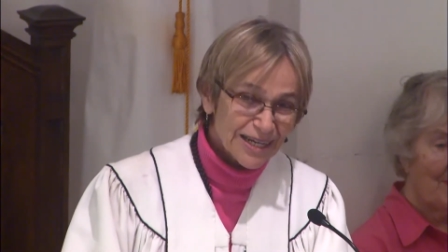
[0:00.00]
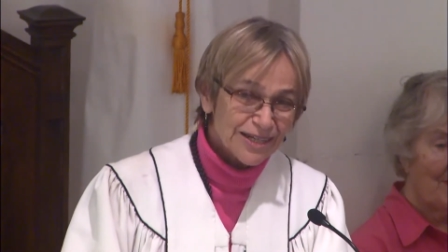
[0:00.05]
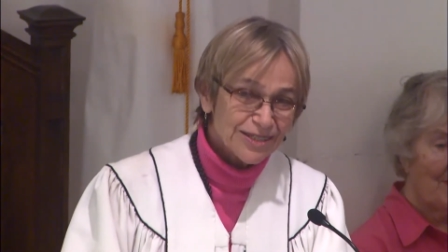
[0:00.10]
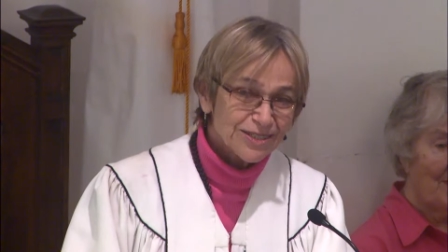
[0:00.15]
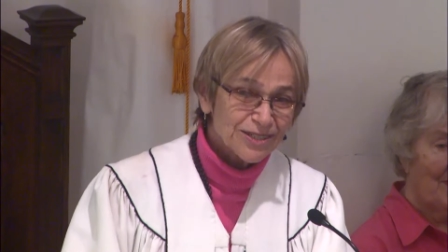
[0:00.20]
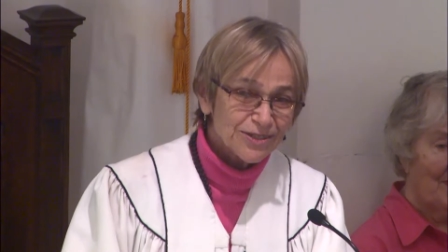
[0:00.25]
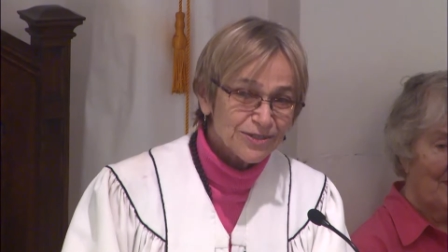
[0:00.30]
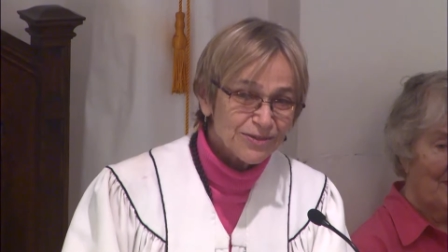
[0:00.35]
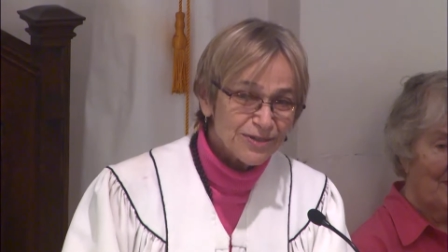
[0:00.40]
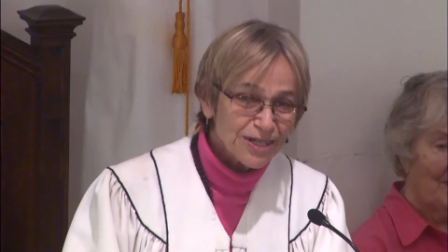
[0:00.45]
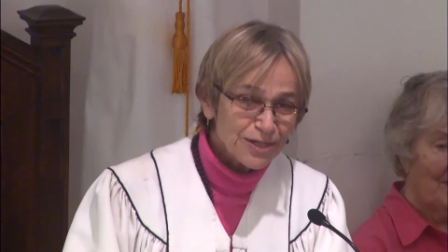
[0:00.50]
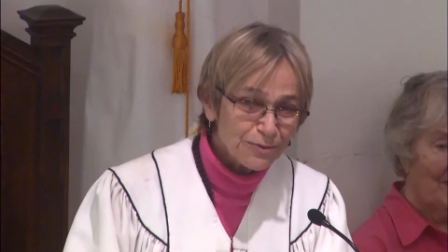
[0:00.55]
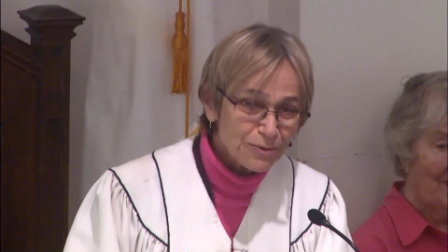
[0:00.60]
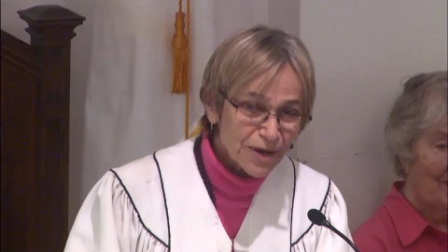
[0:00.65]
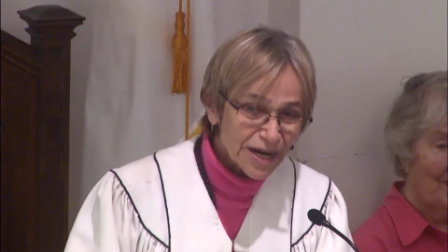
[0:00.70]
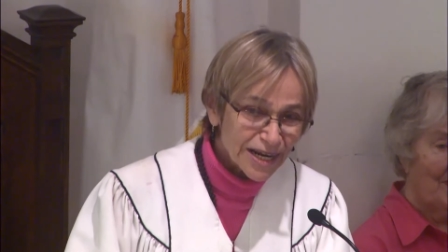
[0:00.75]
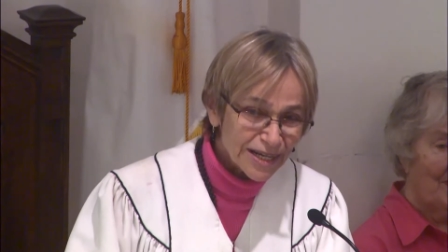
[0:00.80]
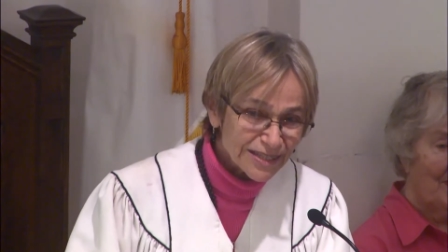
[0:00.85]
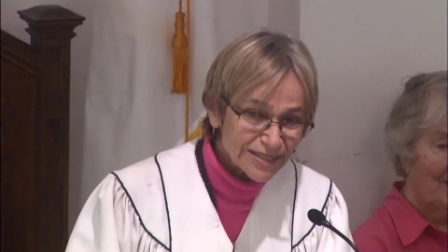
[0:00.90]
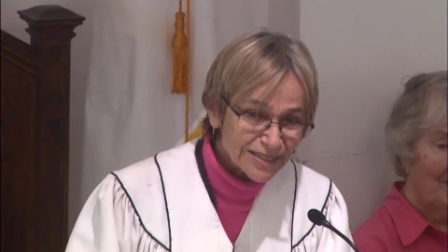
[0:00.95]
to
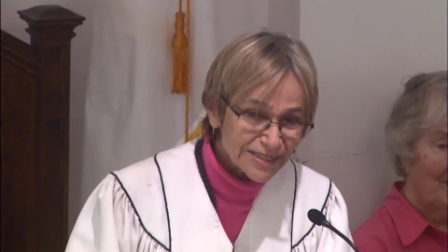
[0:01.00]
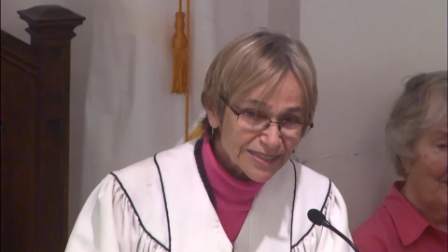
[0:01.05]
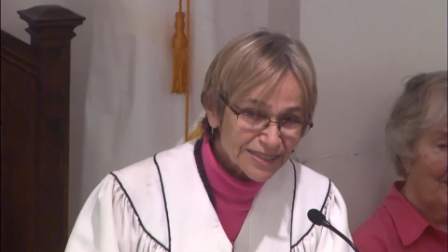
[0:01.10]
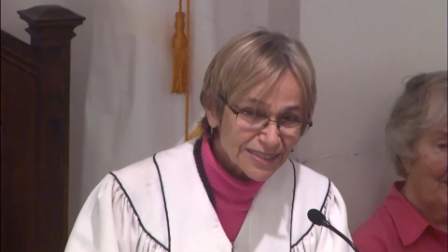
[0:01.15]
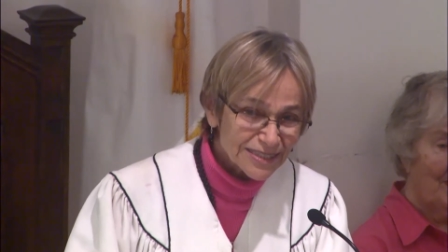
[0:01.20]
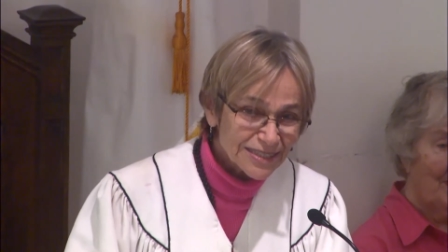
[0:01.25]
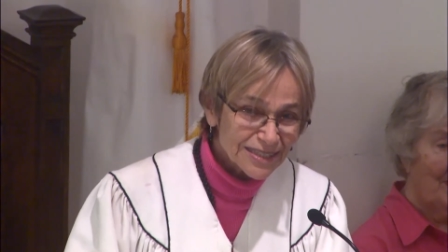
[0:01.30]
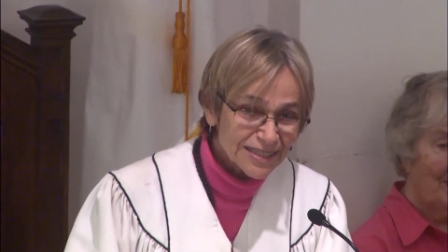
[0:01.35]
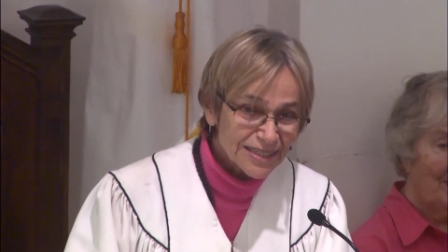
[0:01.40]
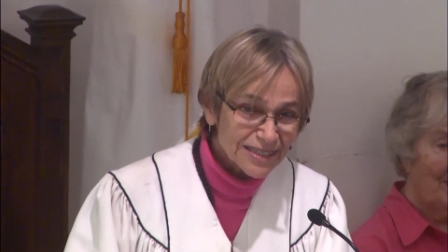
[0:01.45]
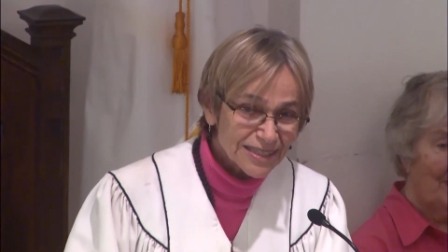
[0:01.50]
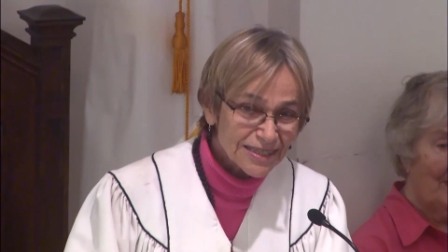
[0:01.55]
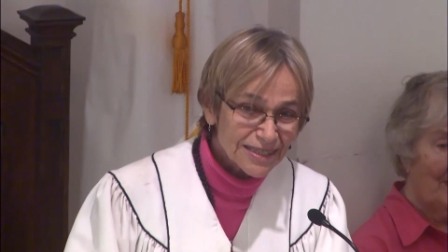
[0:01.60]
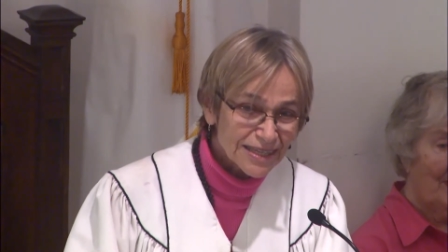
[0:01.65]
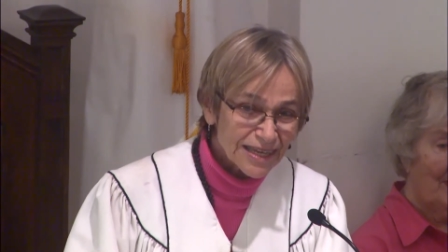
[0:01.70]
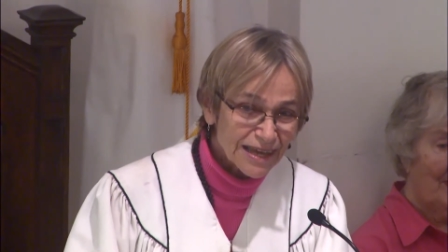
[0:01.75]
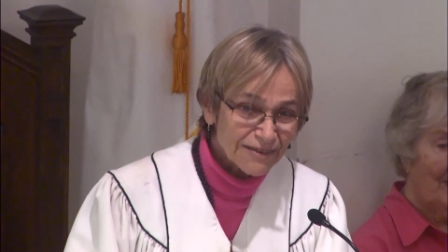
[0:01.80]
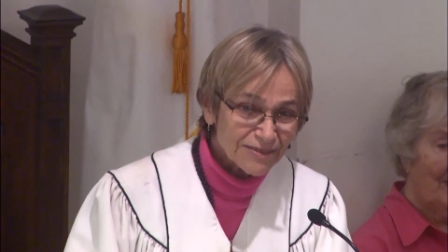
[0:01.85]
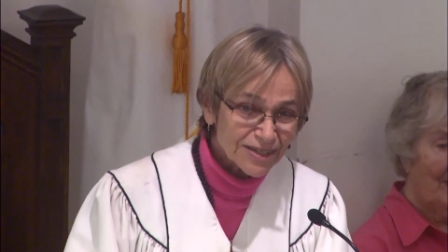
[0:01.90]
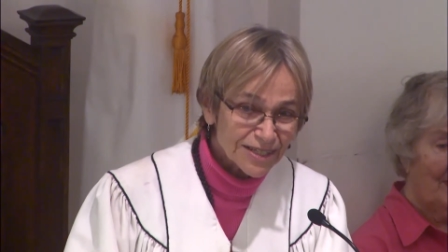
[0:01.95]
erase
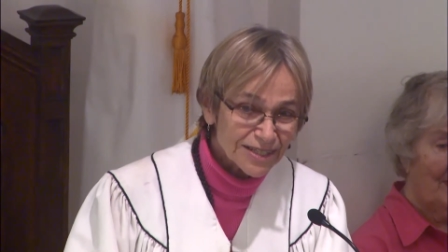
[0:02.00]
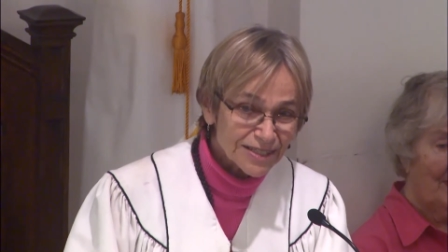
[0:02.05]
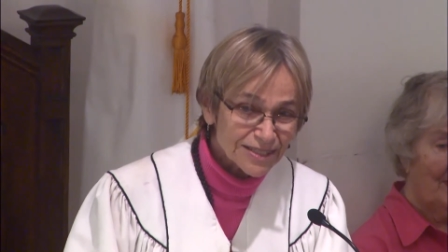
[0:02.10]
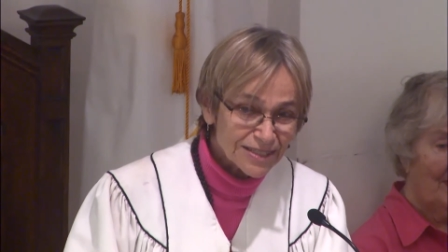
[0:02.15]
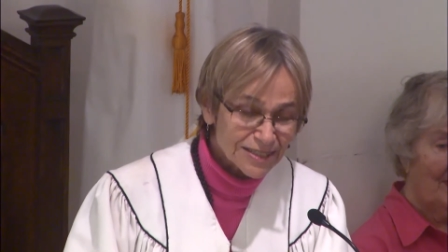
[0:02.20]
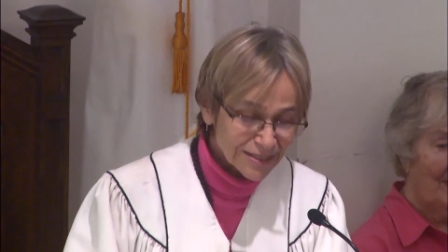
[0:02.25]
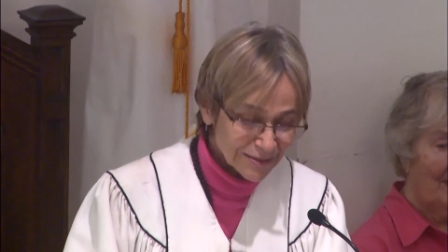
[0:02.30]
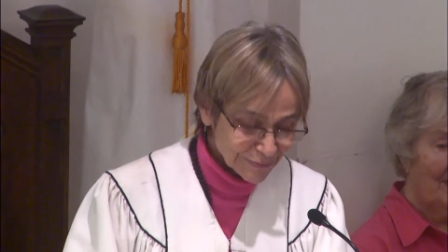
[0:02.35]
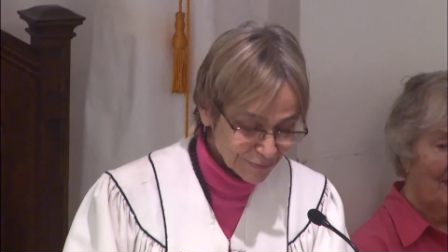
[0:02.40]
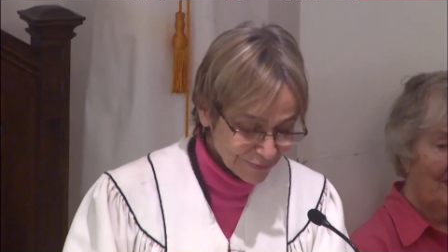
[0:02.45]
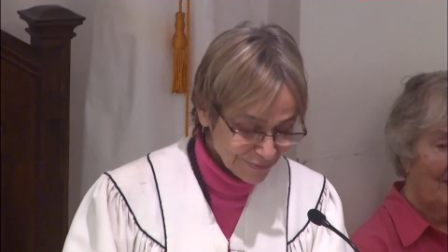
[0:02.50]
the evidence.